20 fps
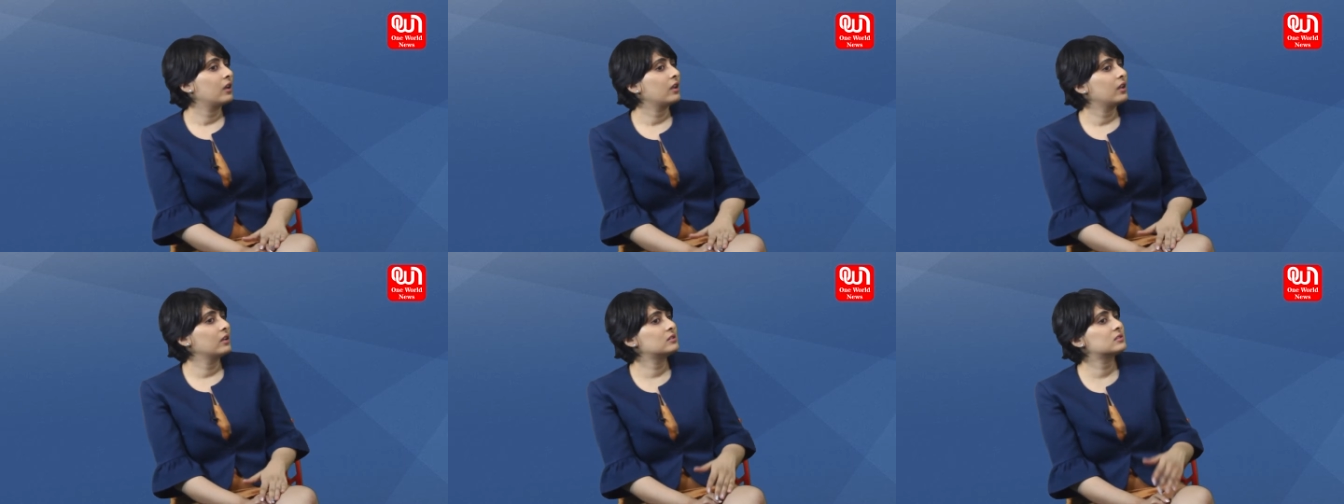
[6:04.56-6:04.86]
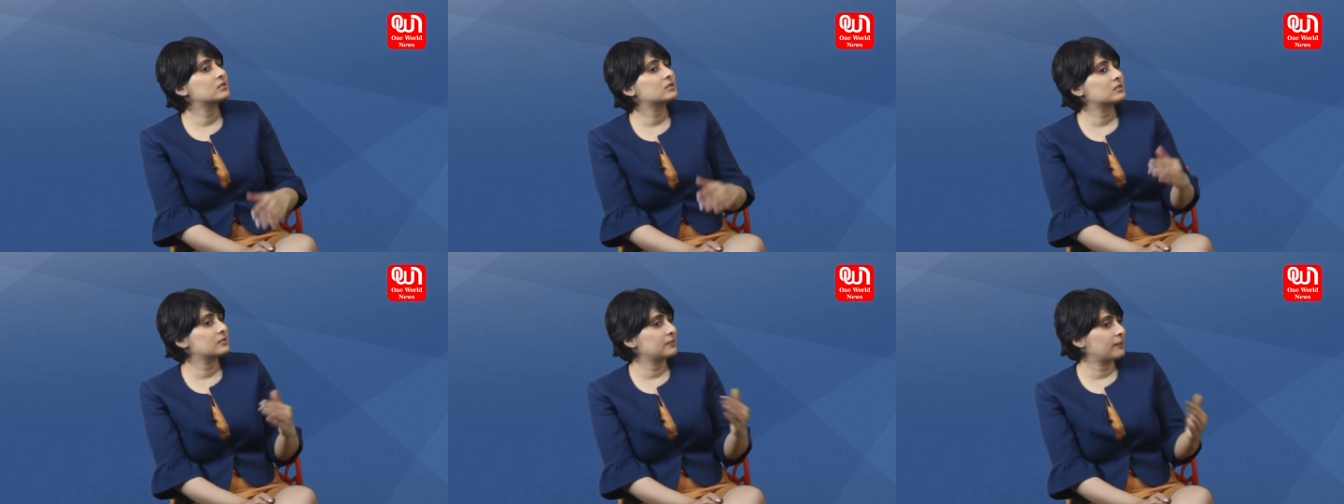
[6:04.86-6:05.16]

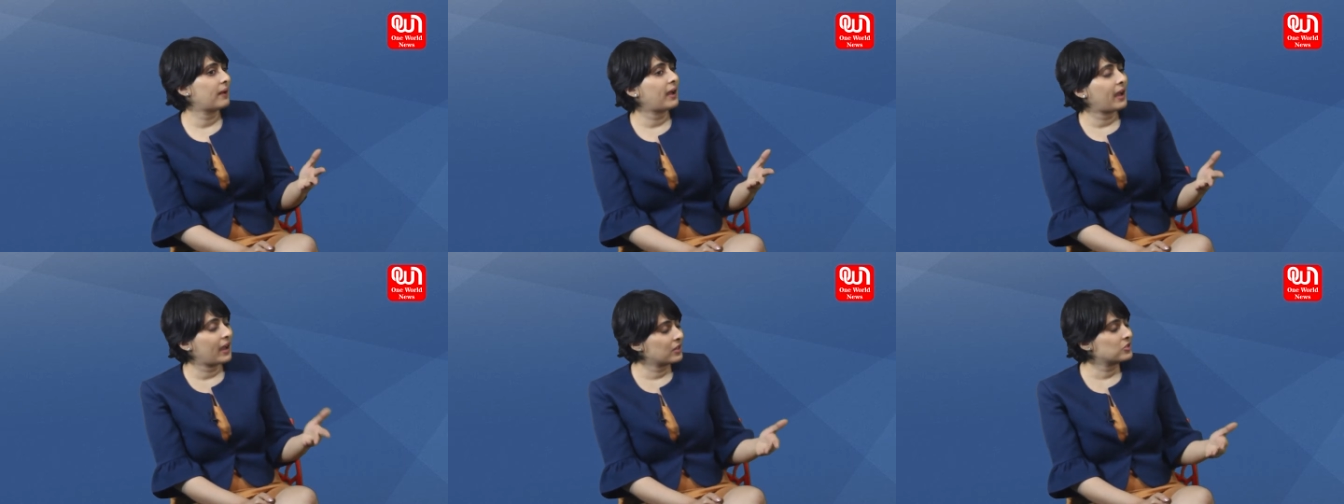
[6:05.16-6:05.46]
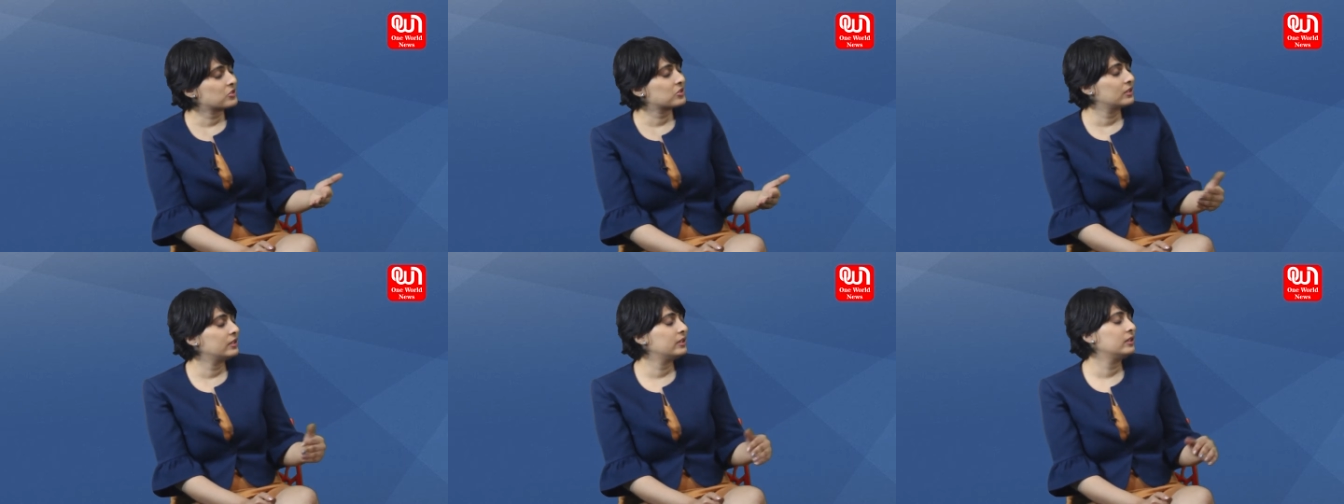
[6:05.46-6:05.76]
it's
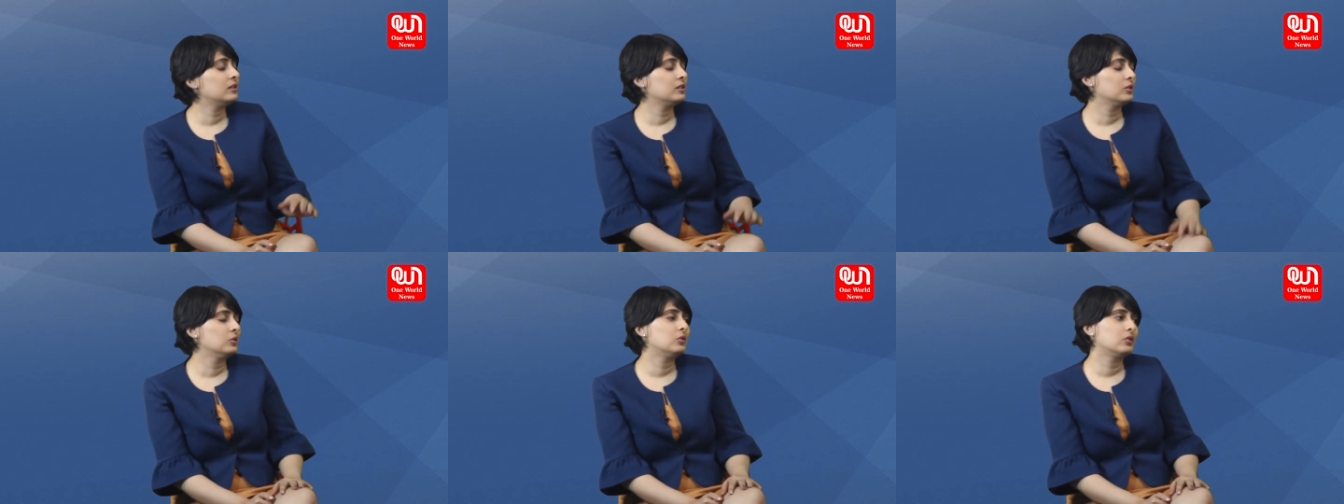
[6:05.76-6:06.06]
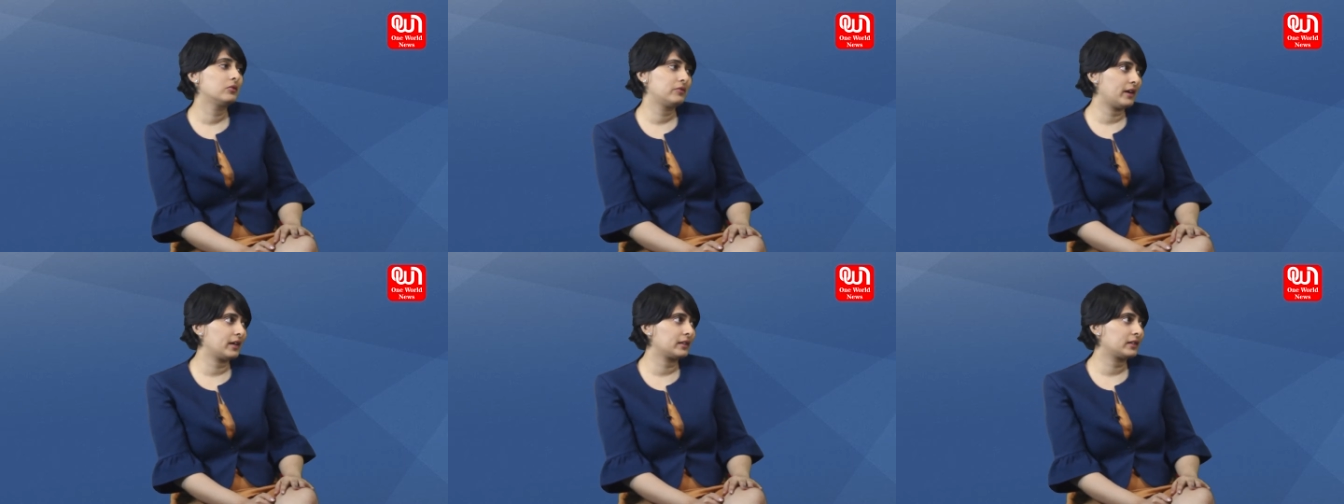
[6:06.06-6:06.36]
actually a
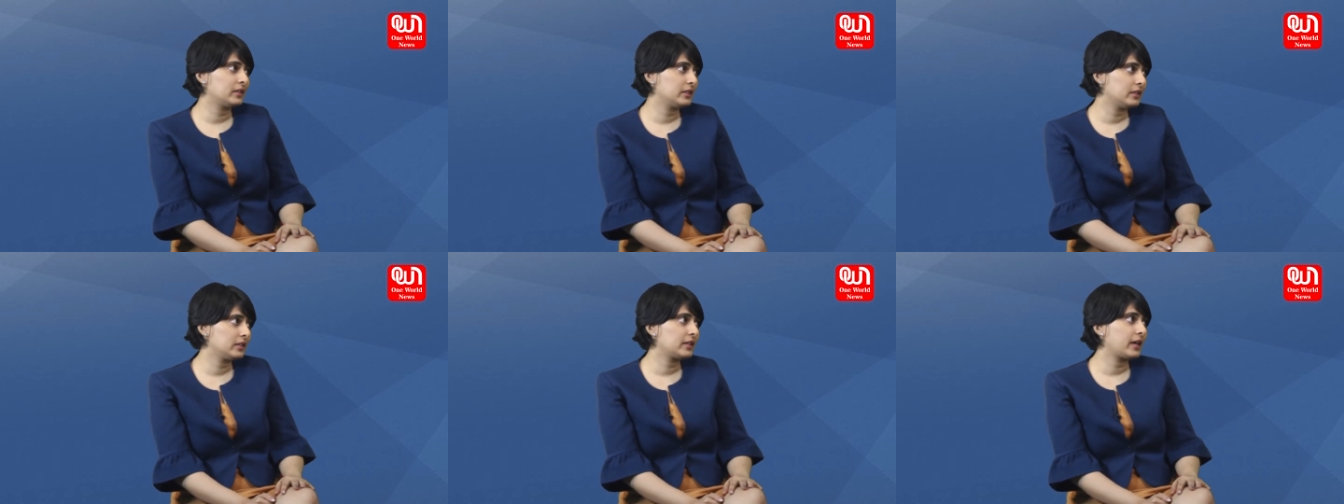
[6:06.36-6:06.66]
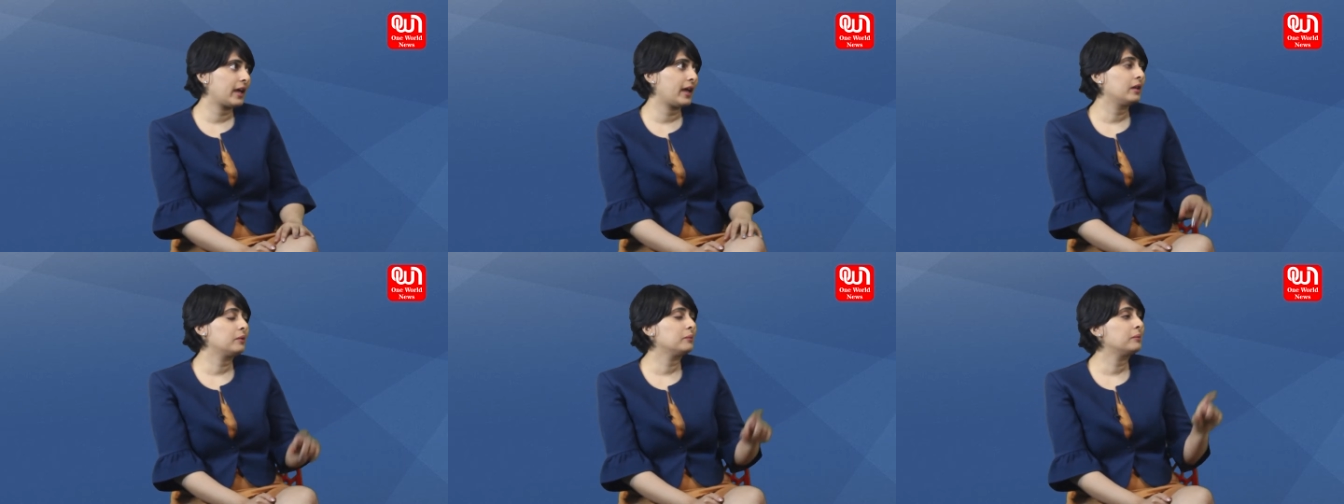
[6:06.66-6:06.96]
known fact that it
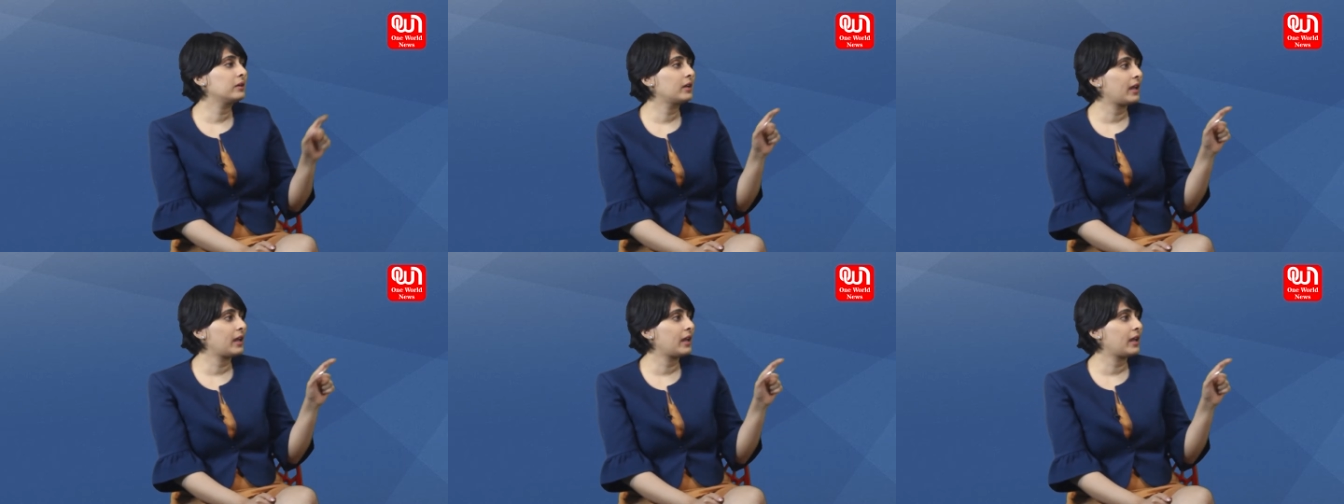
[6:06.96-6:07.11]
can,